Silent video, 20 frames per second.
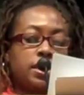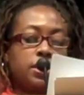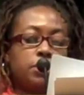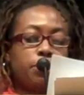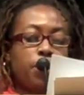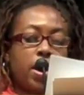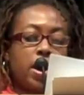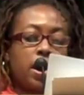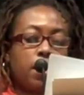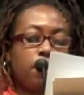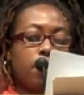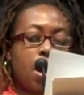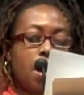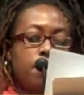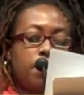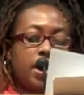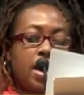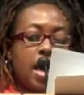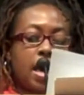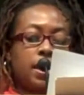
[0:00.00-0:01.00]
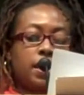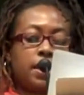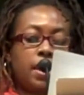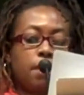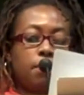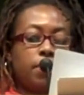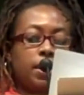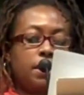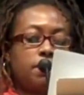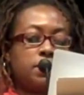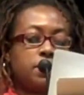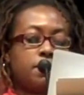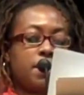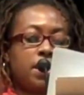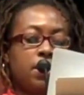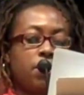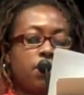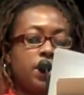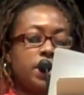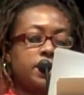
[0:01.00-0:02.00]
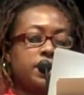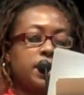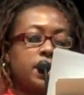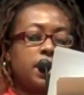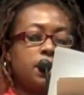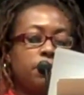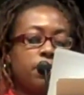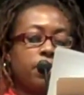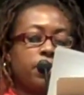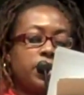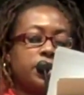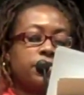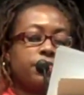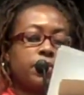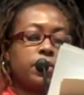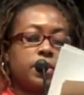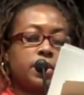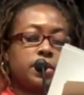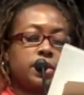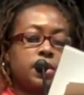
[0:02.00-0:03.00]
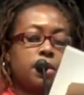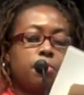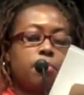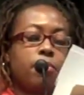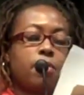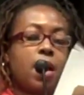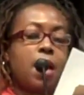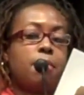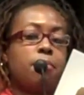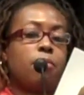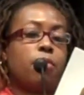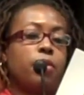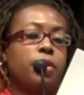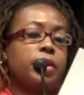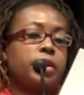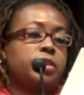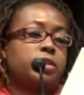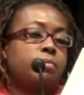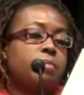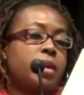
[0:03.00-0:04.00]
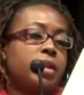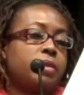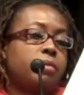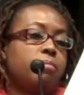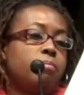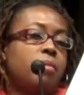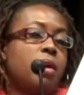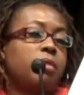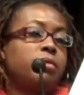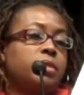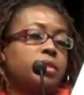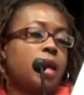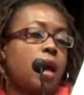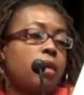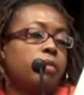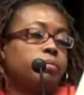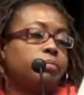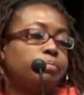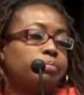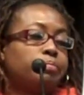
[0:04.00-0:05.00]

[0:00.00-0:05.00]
spreading propaganda that blames minorities and immigrants for the subprime mortgage meltdown.